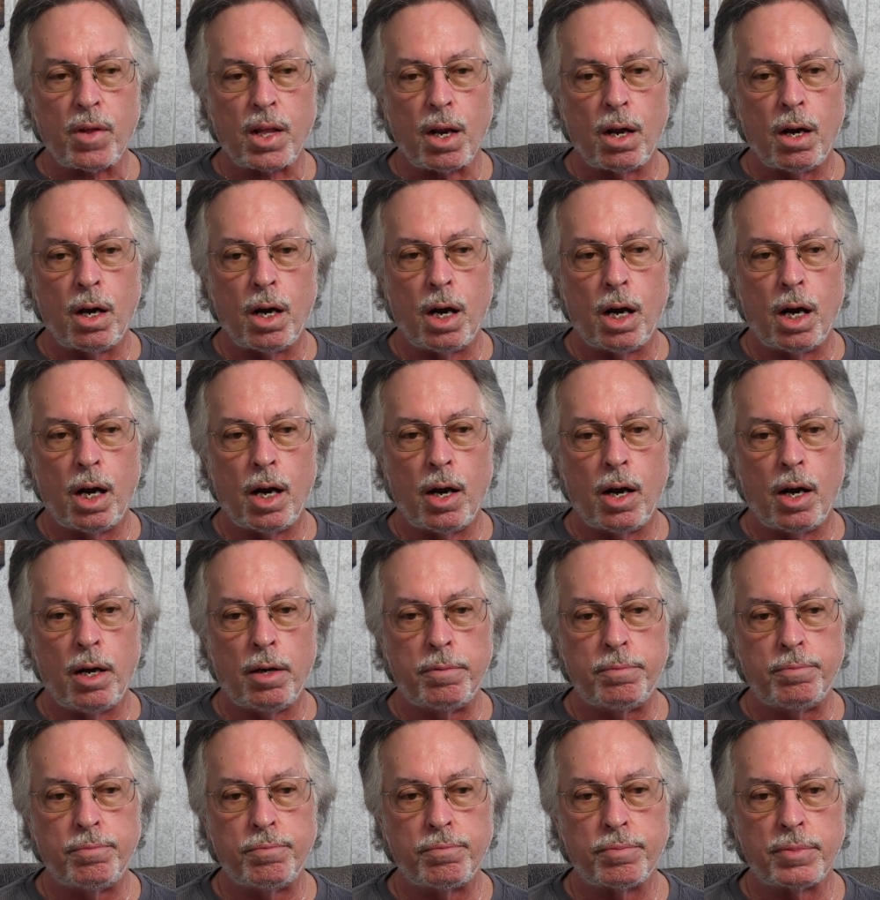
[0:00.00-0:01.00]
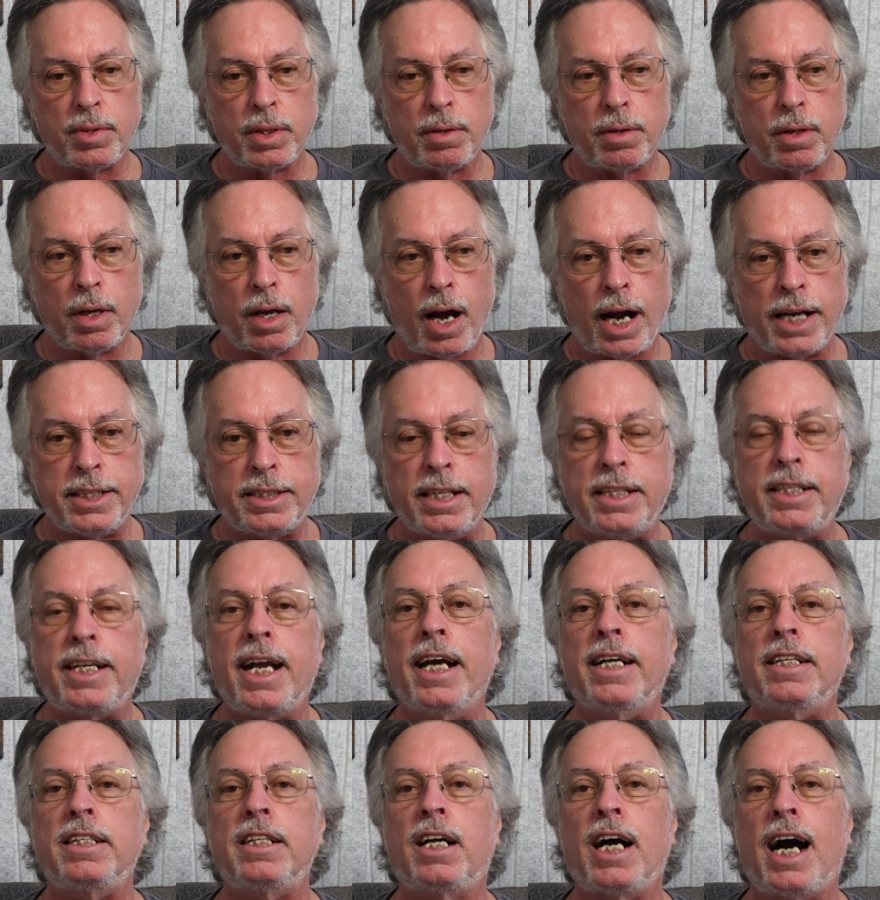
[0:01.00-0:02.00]
I did get
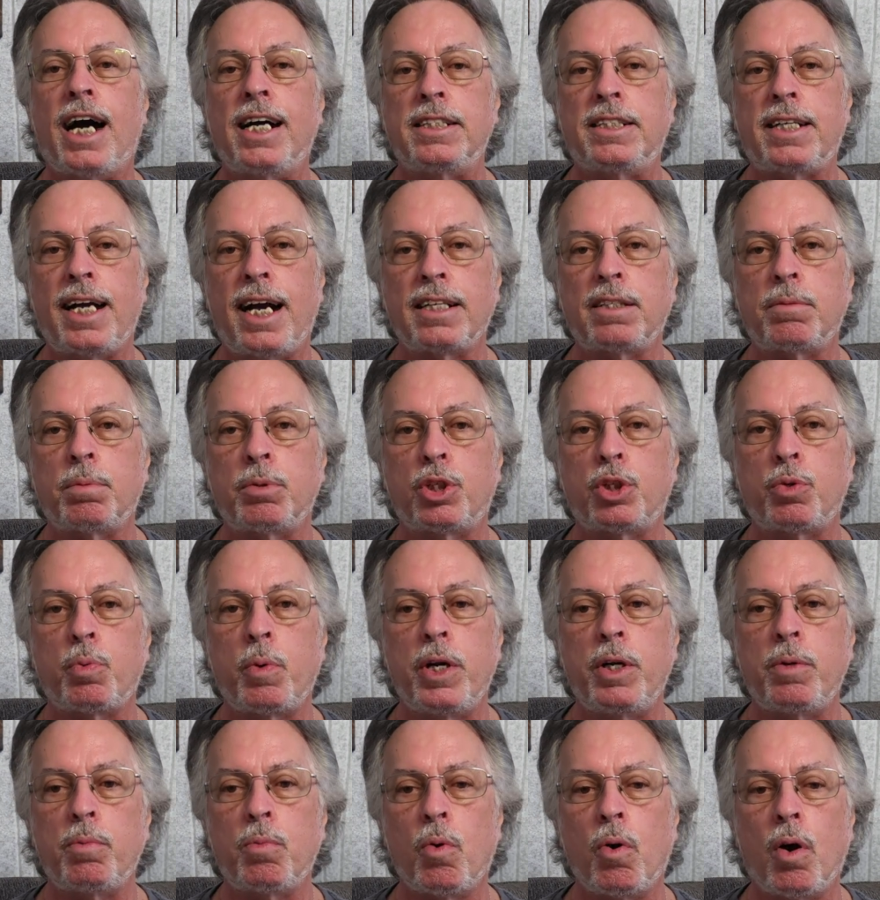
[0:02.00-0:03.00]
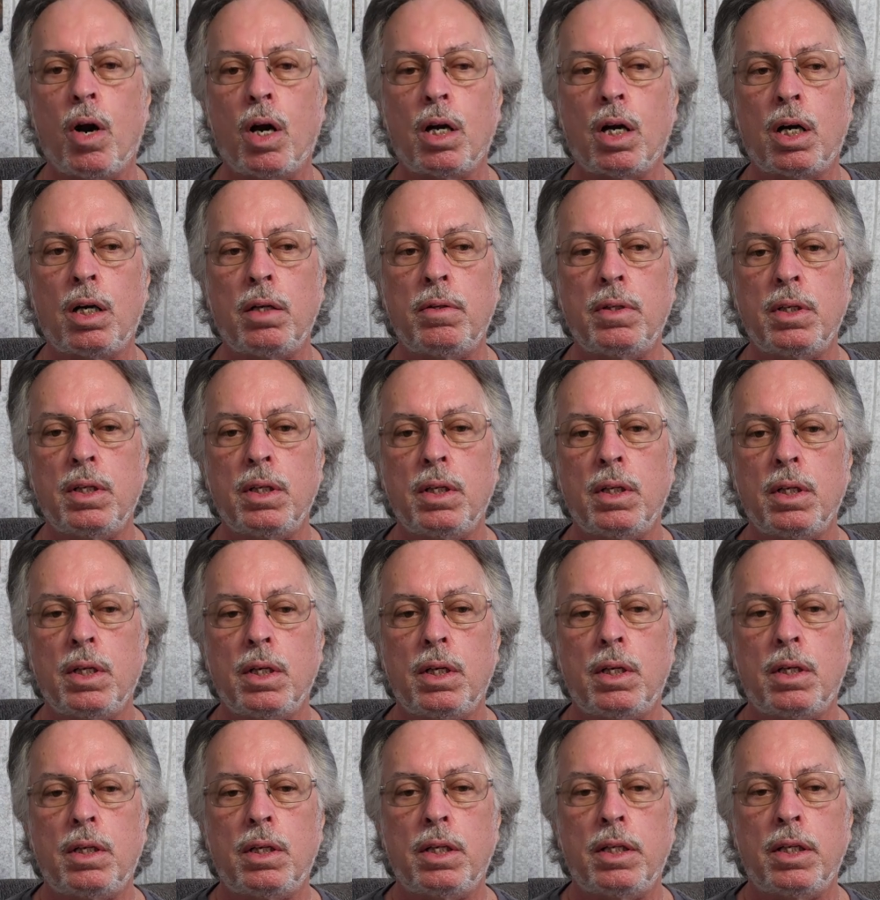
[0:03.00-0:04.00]
in contact with Sweetwater
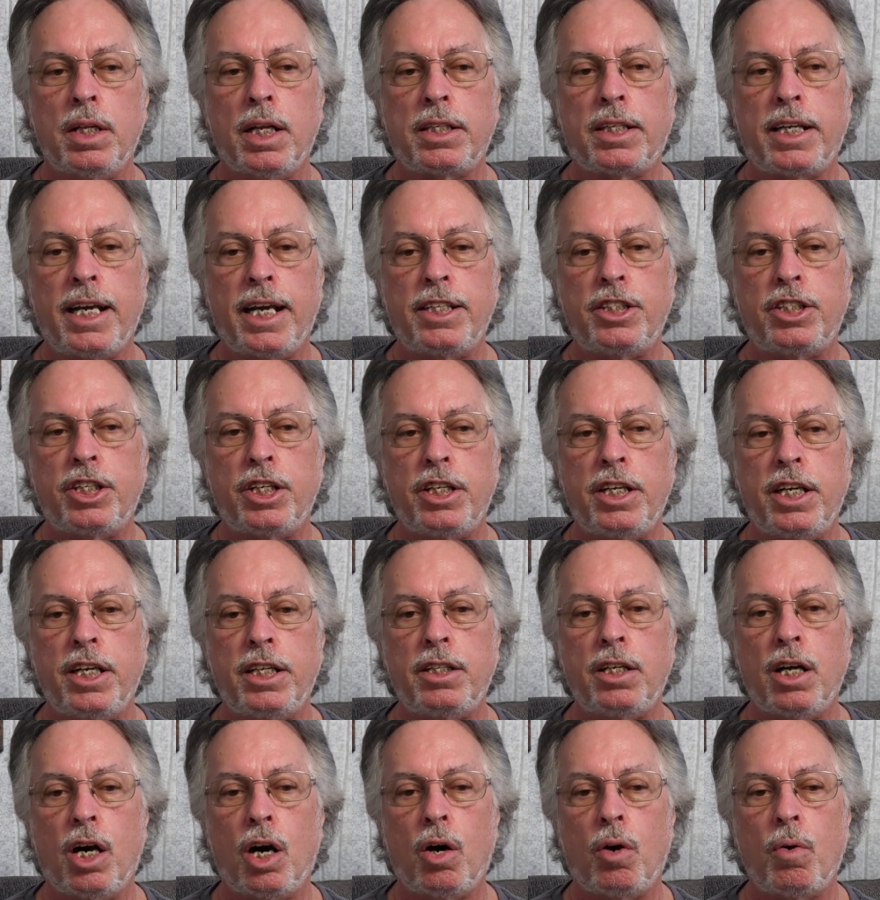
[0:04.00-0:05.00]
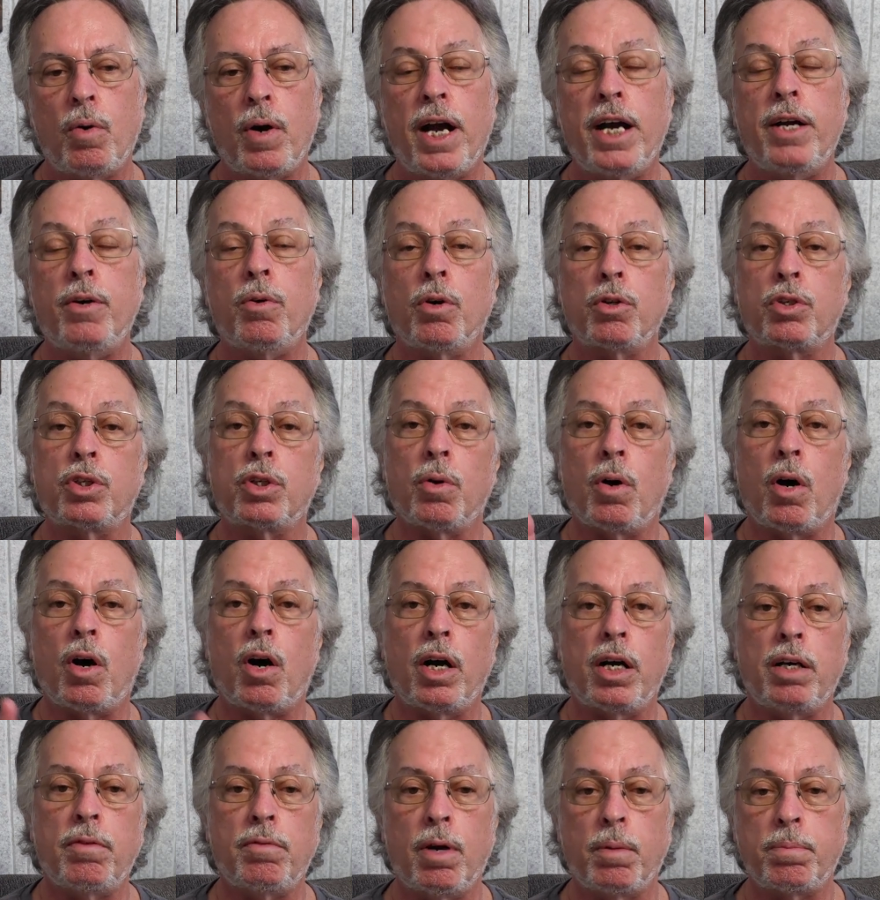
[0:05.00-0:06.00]
and let the engineer know, and also a
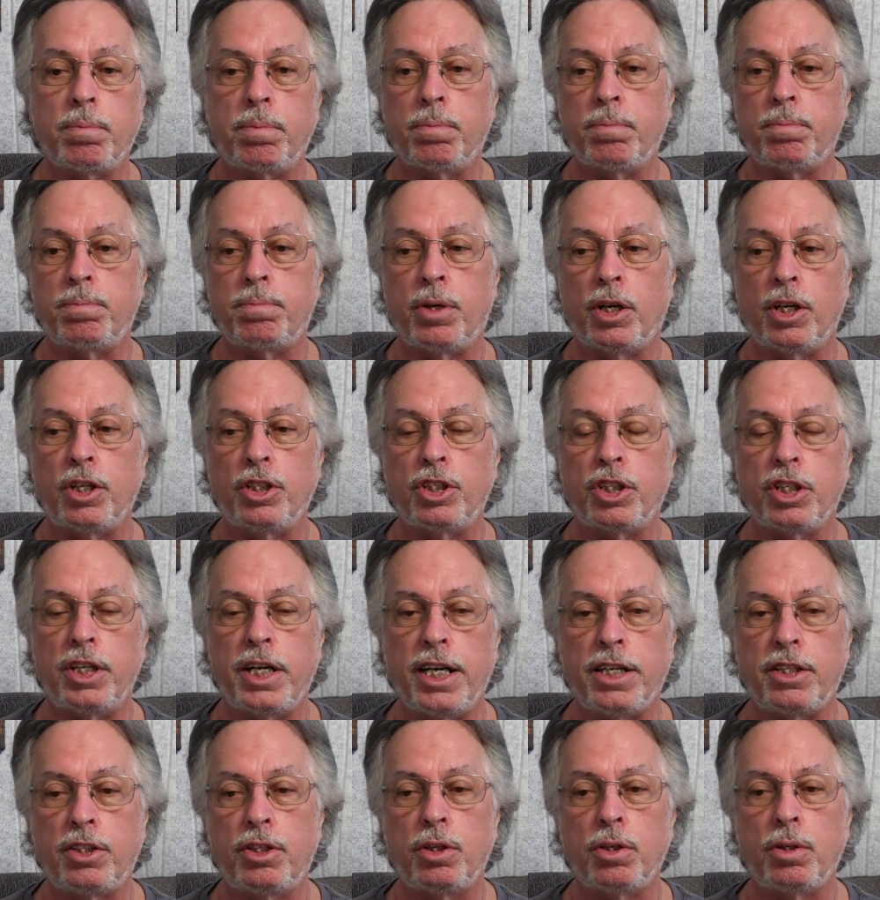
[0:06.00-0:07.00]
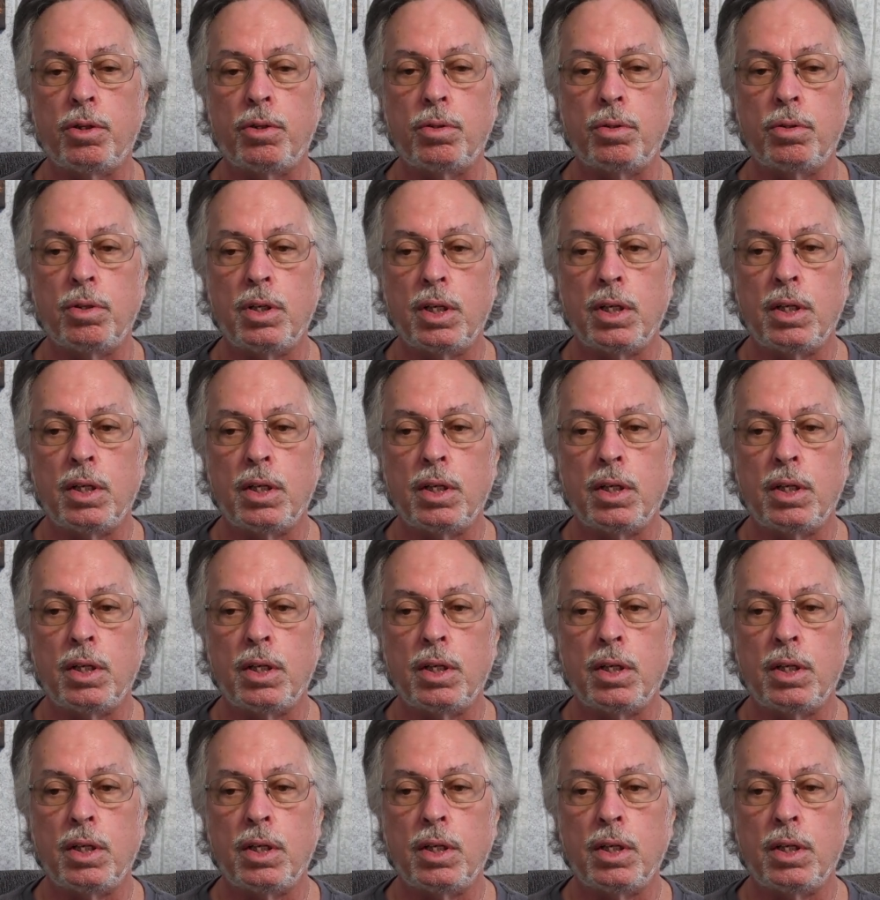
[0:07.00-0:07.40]
higher up person there too.